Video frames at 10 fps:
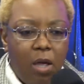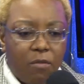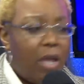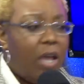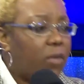for
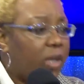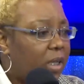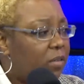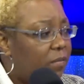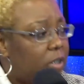every
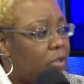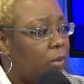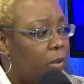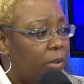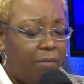
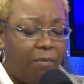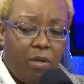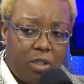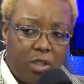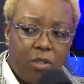individual, even your
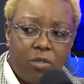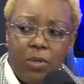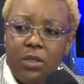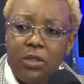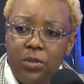
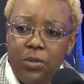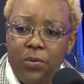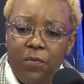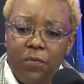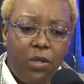children, to
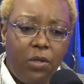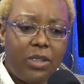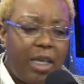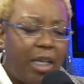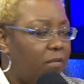for you to
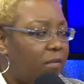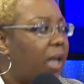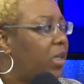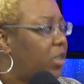take advantage